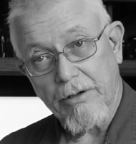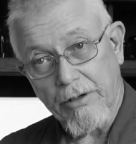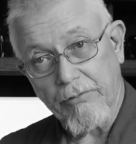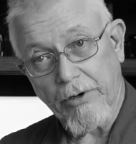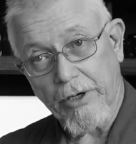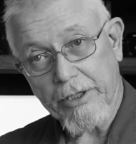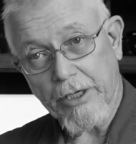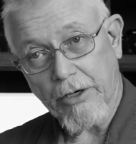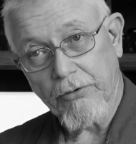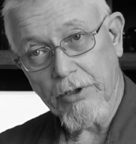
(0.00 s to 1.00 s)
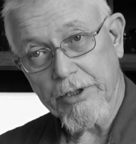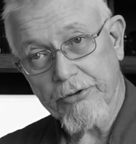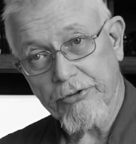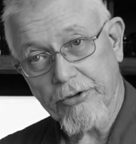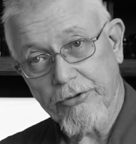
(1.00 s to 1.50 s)
And very carefully and
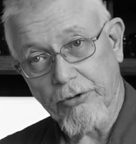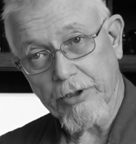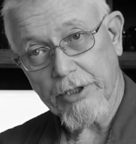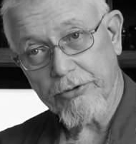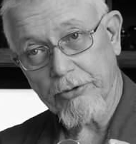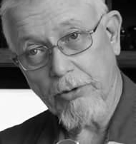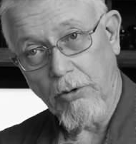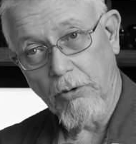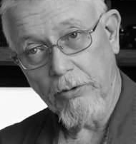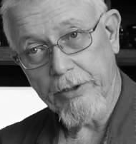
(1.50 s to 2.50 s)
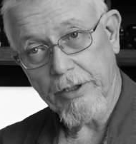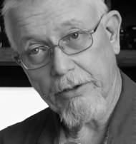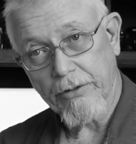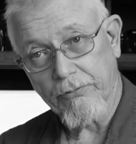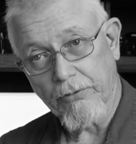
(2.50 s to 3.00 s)
gingerly, as you hold
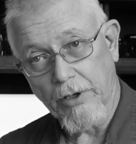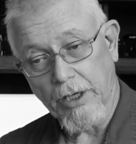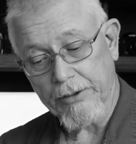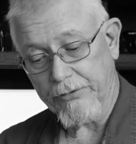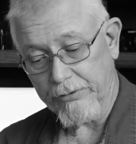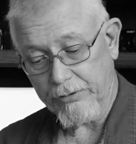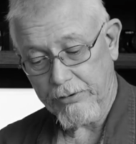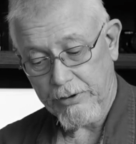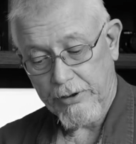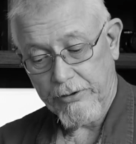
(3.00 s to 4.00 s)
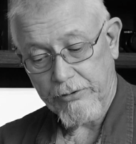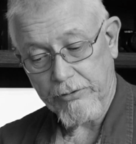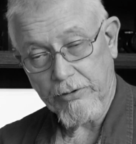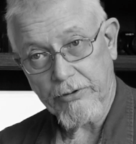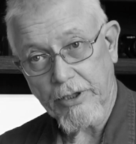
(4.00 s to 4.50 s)
the front, you're
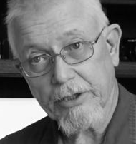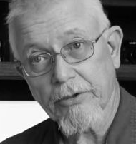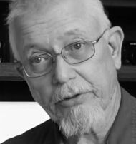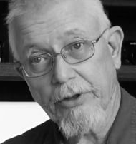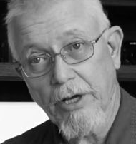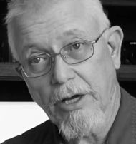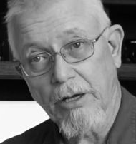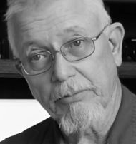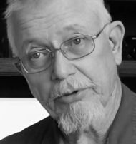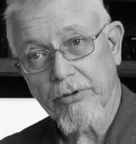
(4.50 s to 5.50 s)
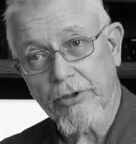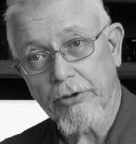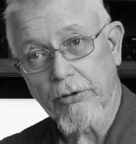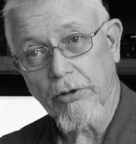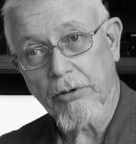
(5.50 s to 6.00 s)
going to take your thumbs and
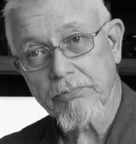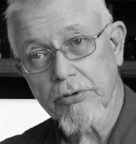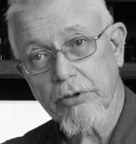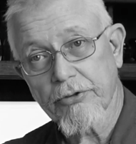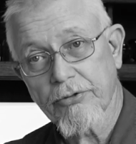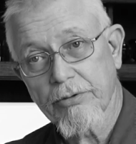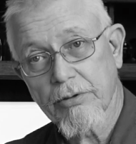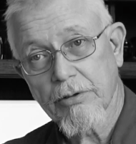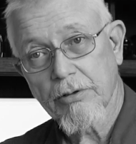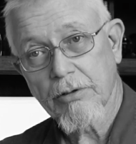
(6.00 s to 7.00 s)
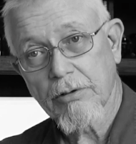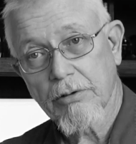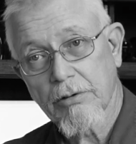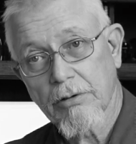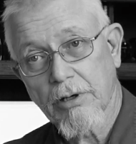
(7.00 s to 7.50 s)
you're going to push
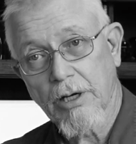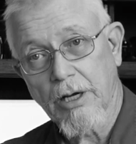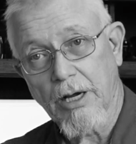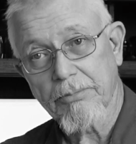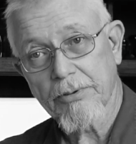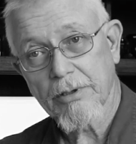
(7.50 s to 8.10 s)
up.